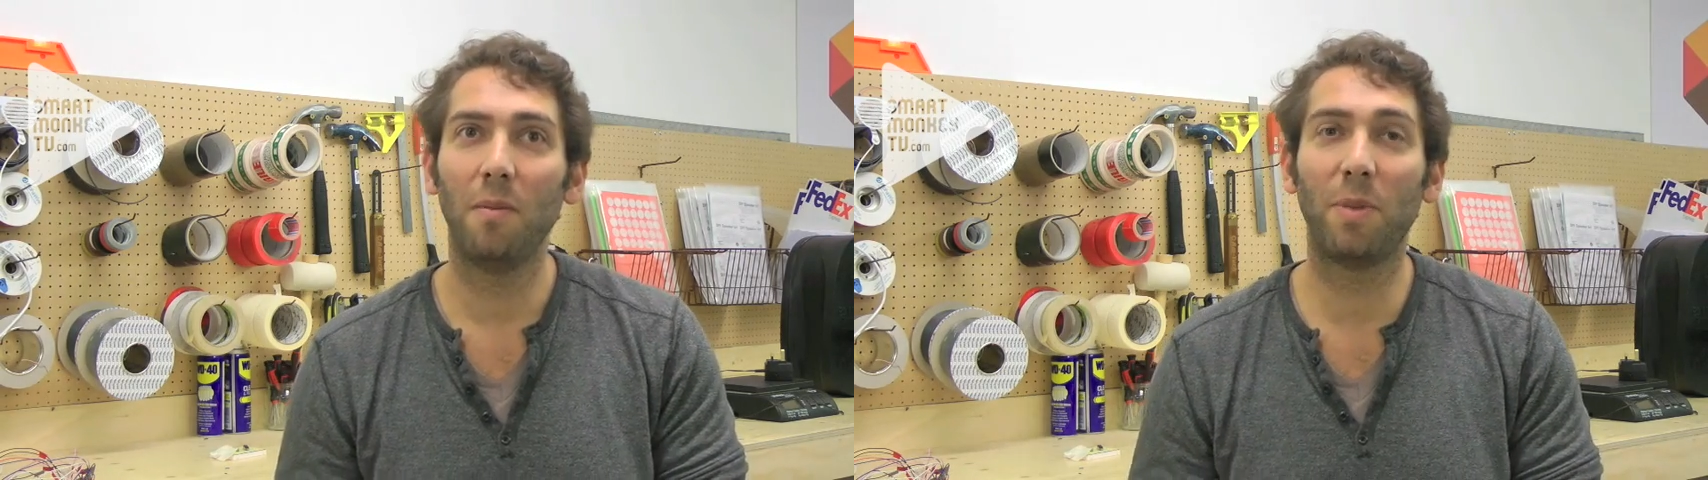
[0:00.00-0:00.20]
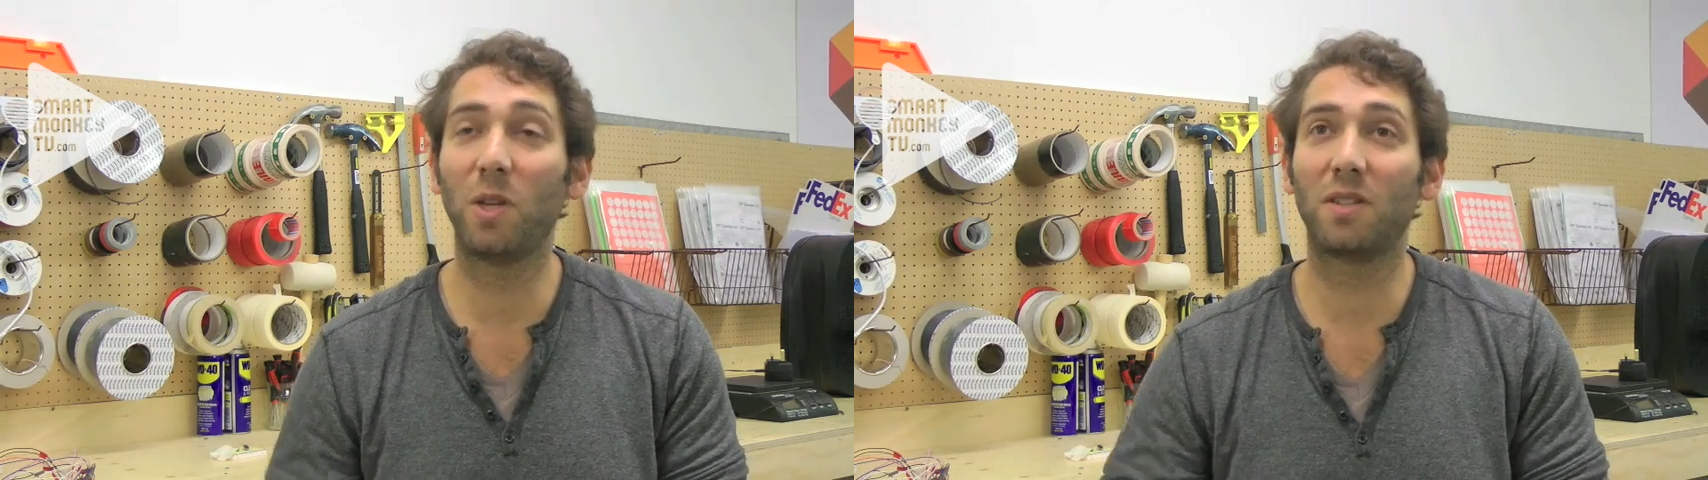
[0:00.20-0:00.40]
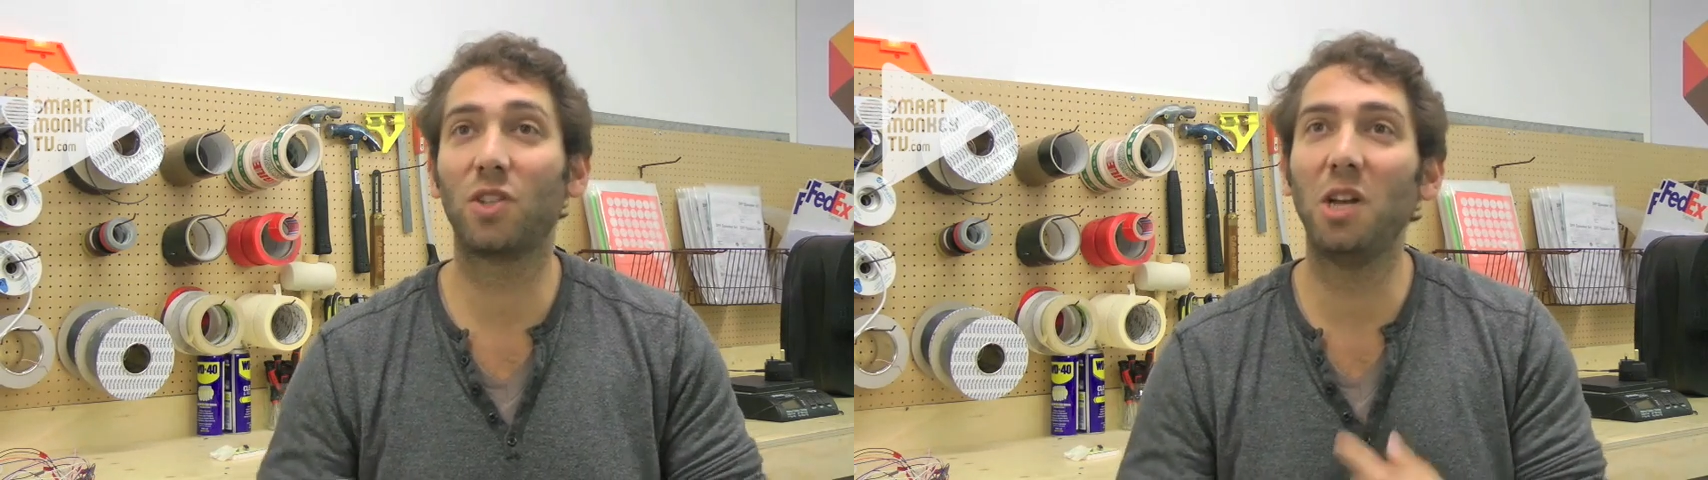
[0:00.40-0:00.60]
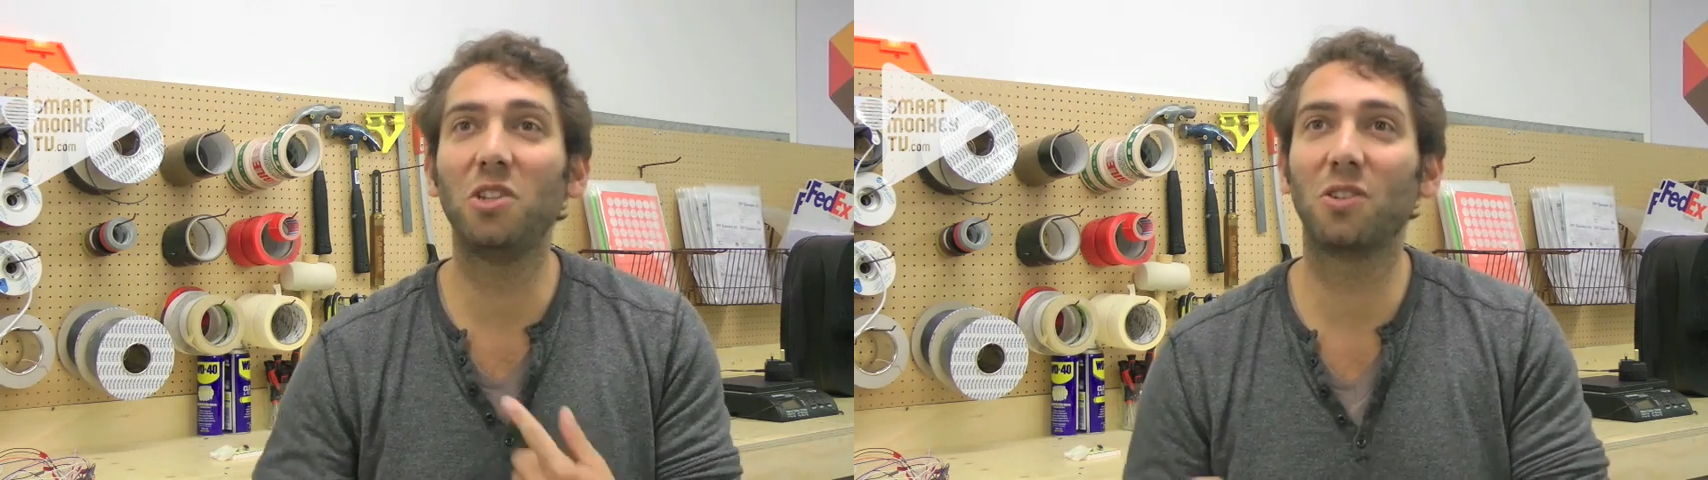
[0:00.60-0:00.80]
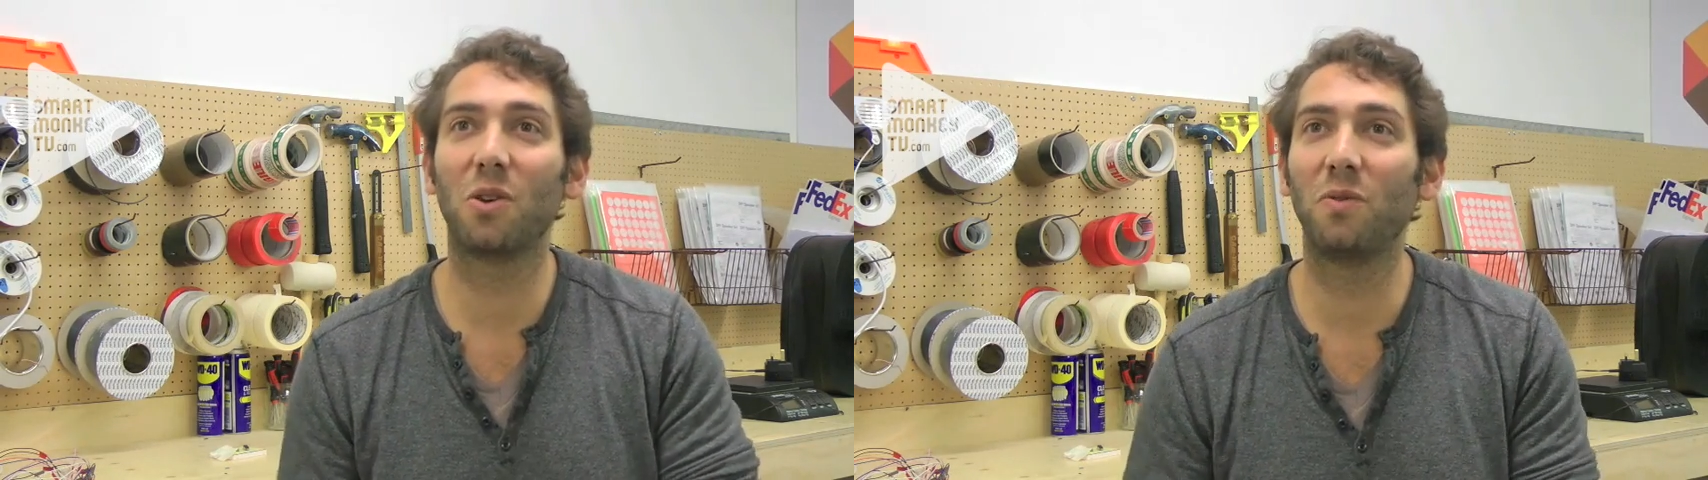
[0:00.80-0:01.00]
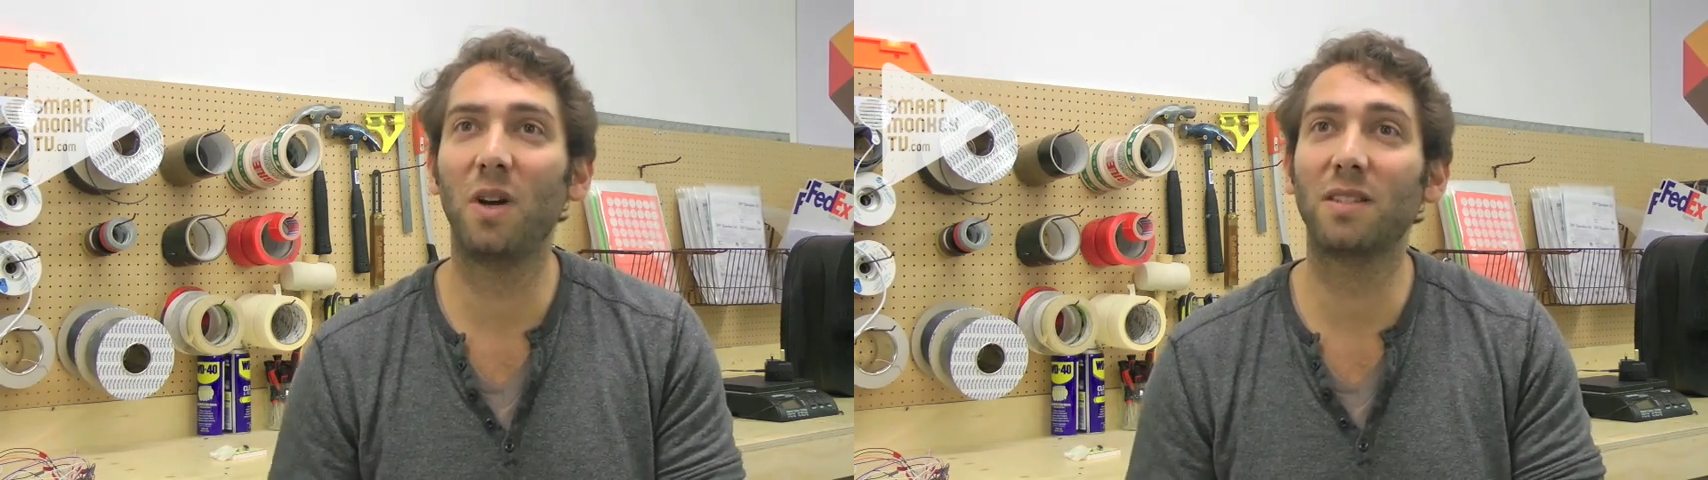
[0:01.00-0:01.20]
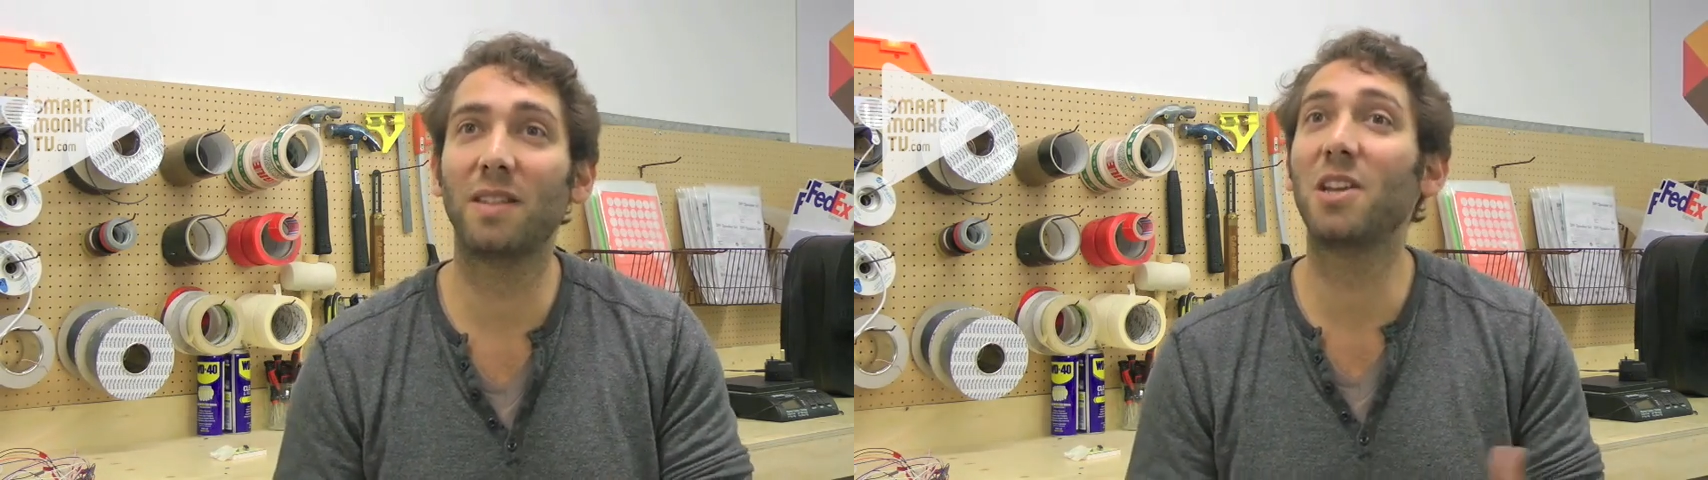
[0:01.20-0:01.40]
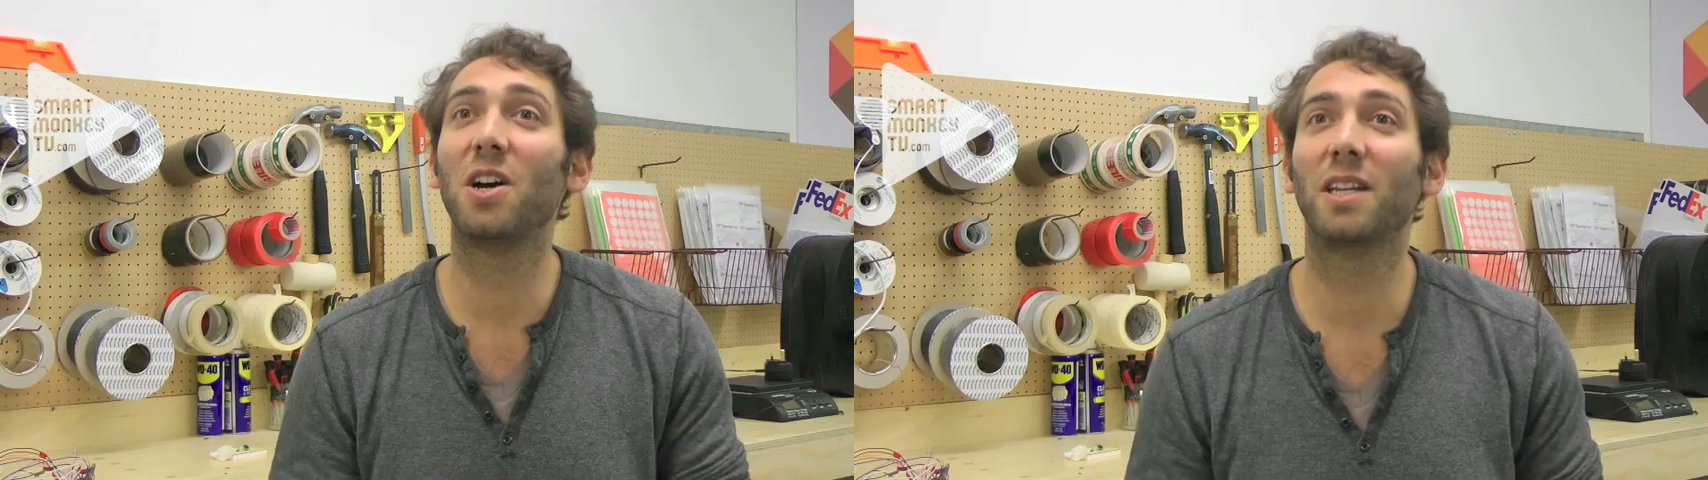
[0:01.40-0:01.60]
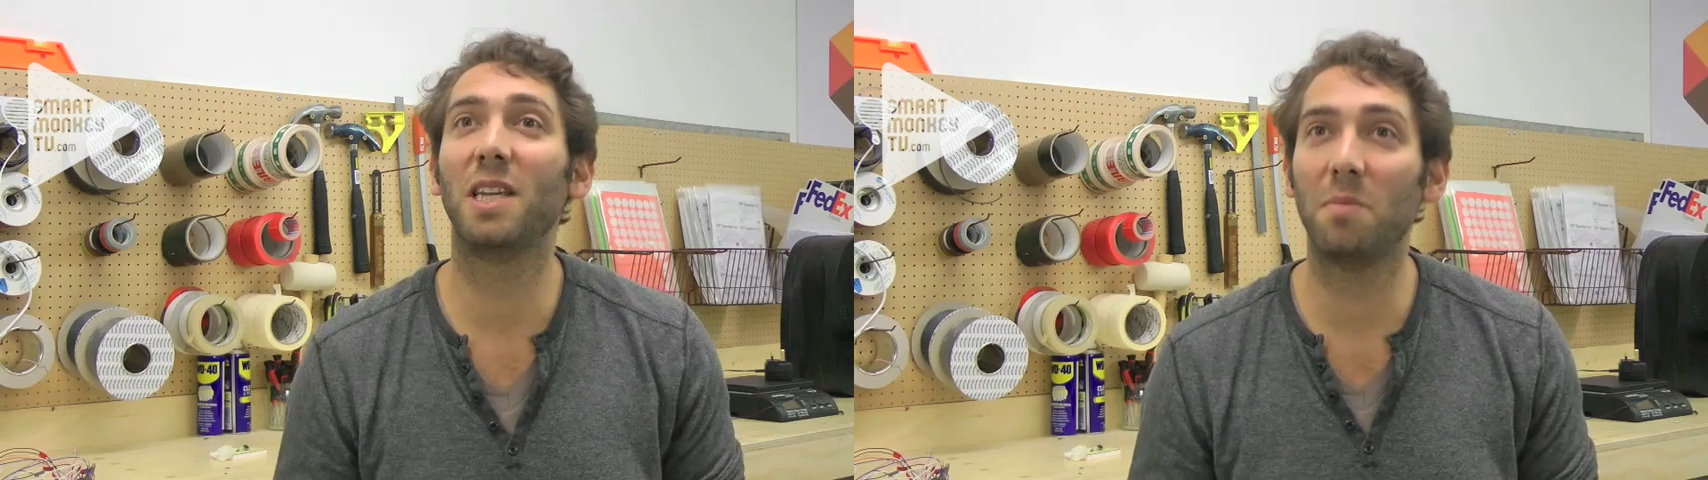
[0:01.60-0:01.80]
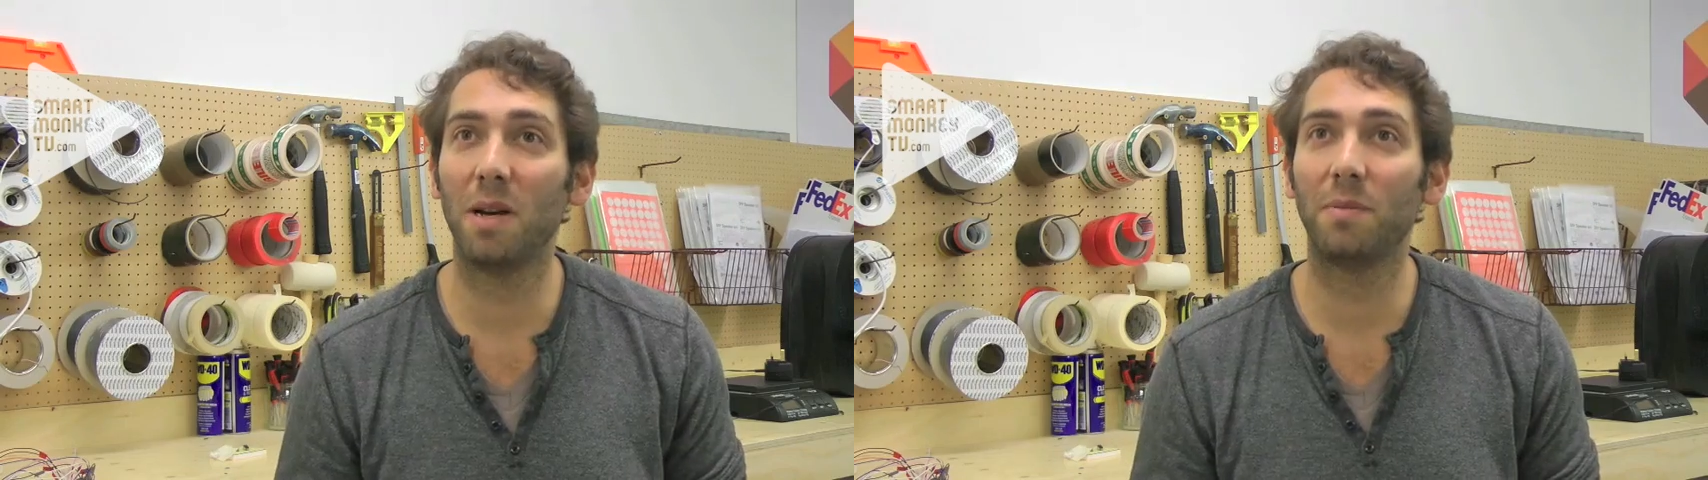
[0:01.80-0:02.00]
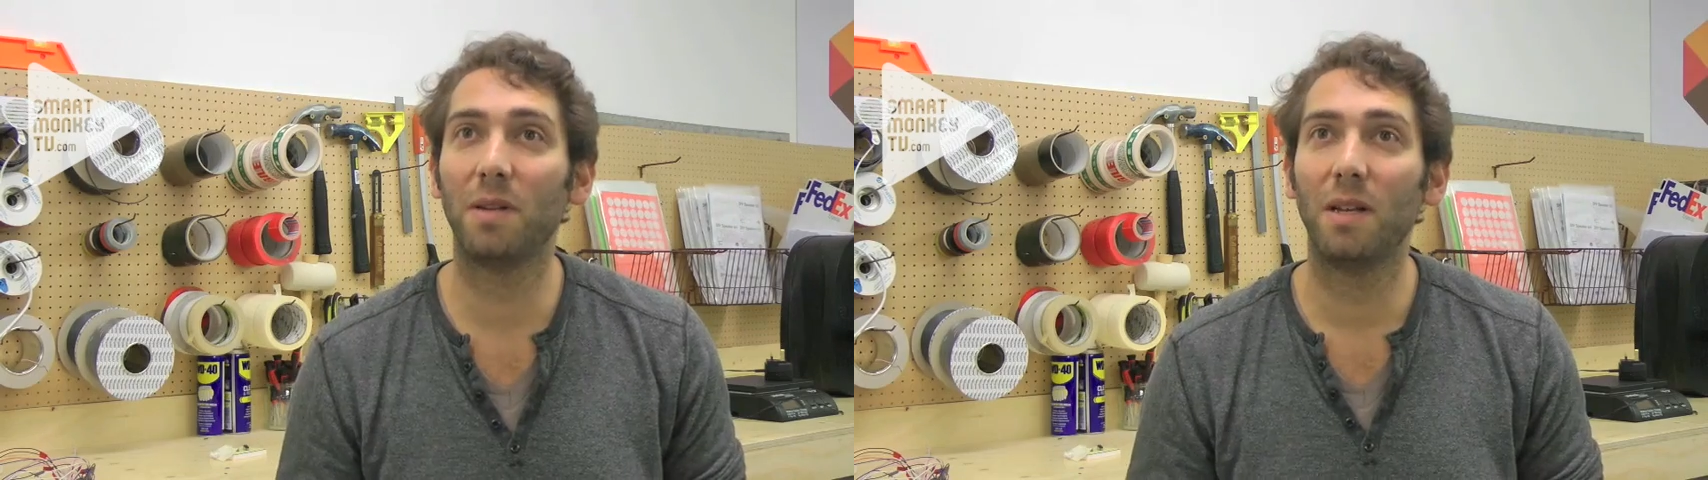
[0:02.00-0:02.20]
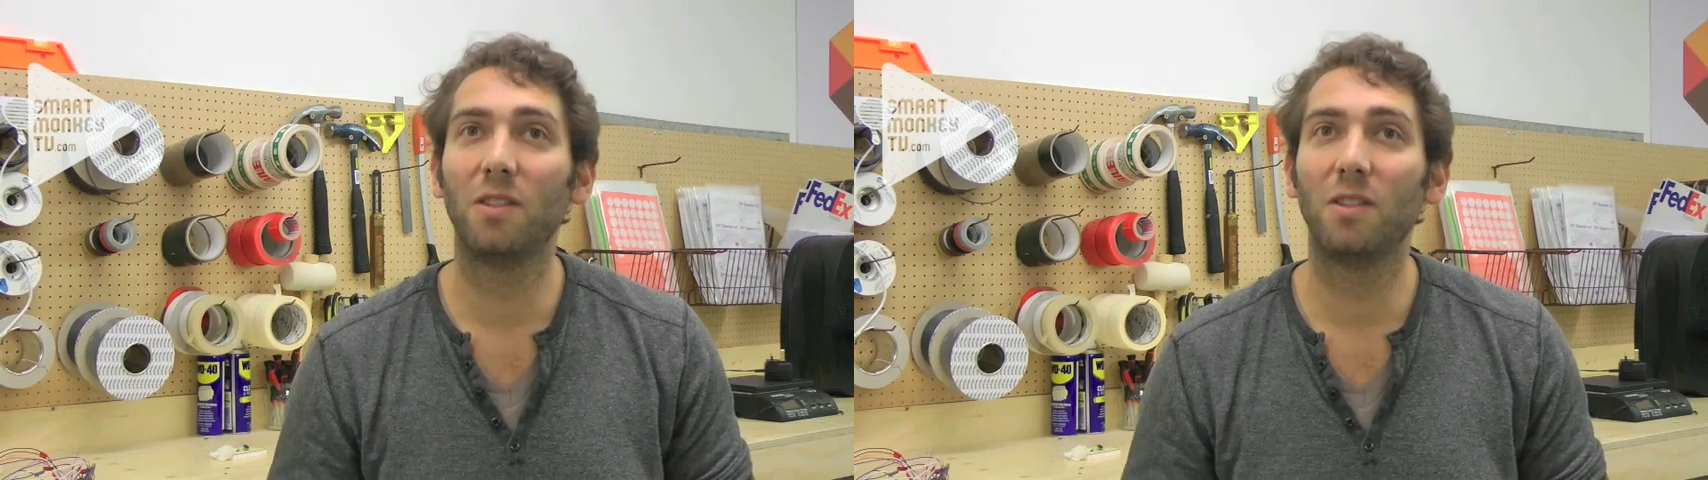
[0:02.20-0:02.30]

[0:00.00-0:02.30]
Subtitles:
because it's changing so fast they can't keep up.